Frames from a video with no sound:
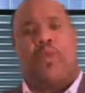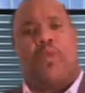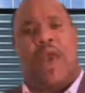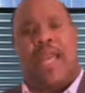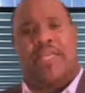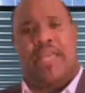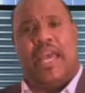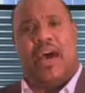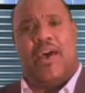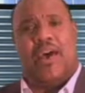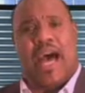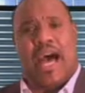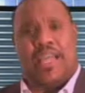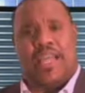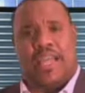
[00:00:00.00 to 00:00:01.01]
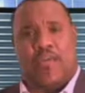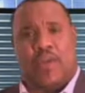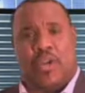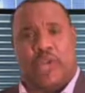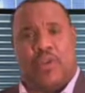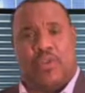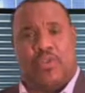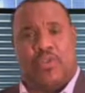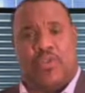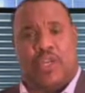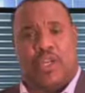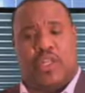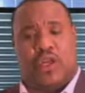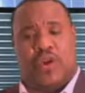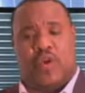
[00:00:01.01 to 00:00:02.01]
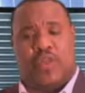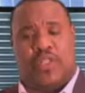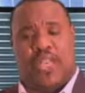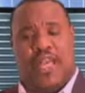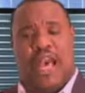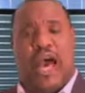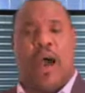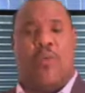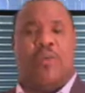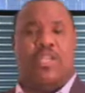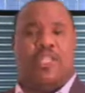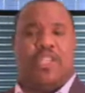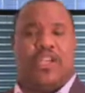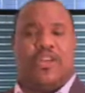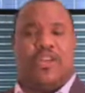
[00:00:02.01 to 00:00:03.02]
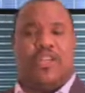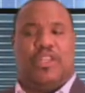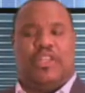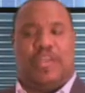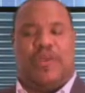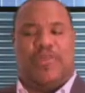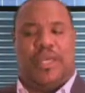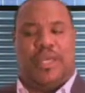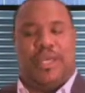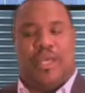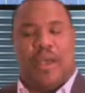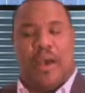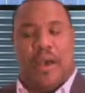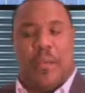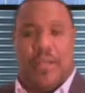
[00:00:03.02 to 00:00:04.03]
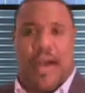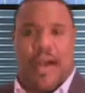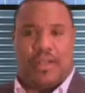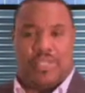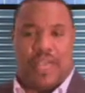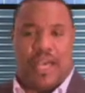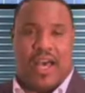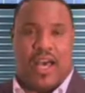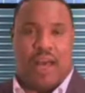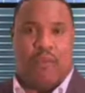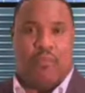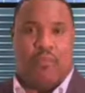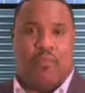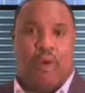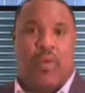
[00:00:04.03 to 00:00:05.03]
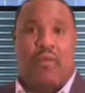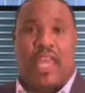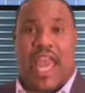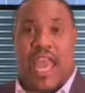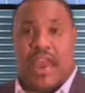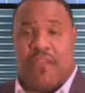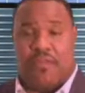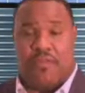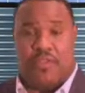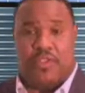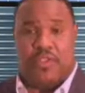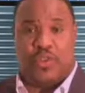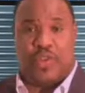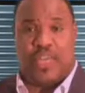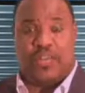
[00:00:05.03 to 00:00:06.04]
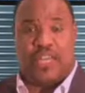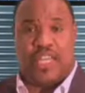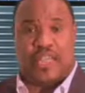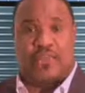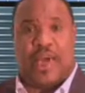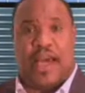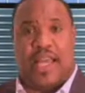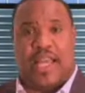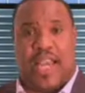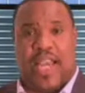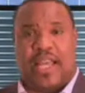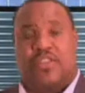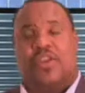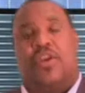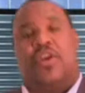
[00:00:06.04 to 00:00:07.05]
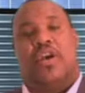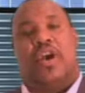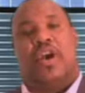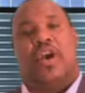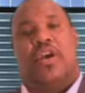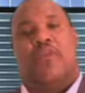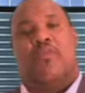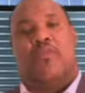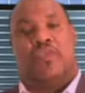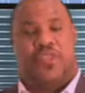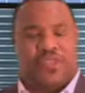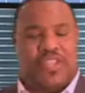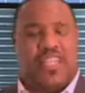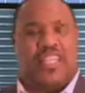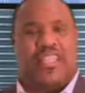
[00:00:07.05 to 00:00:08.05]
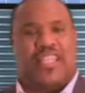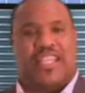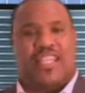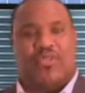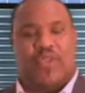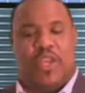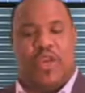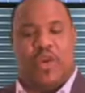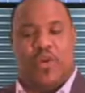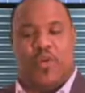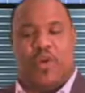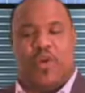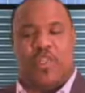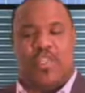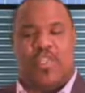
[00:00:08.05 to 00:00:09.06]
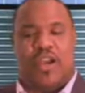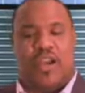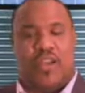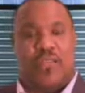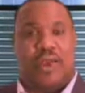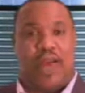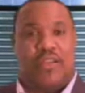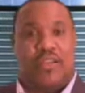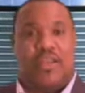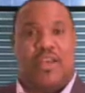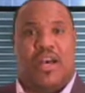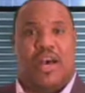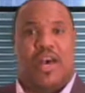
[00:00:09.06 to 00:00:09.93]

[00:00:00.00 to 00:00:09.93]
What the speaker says: Right now, I think we're coming to a close. I want to tell you a little bit about what we have during our next podcast. When you see us next week, we're going to talk about